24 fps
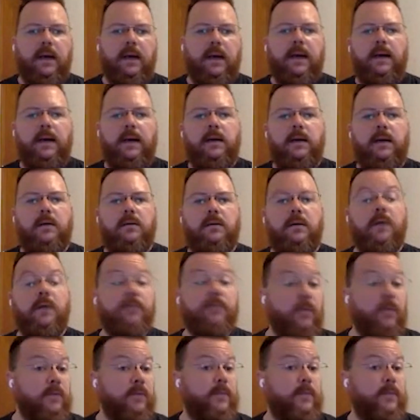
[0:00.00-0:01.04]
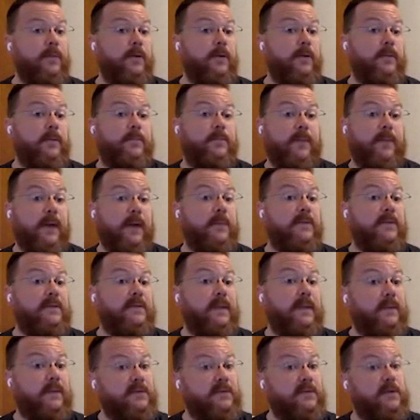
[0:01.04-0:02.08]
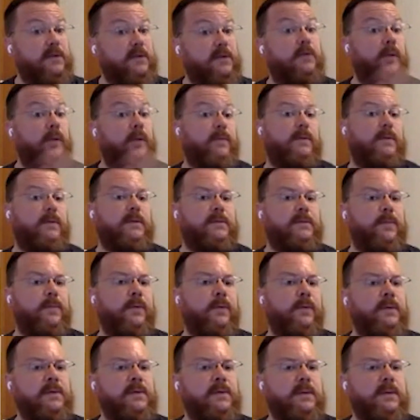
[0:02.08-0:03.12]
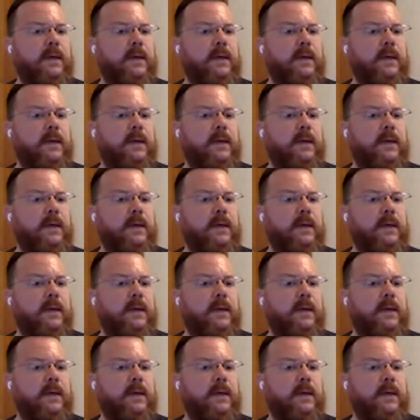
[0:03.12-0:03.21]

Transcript: Of all the Pragmas that I've shown you up to this point,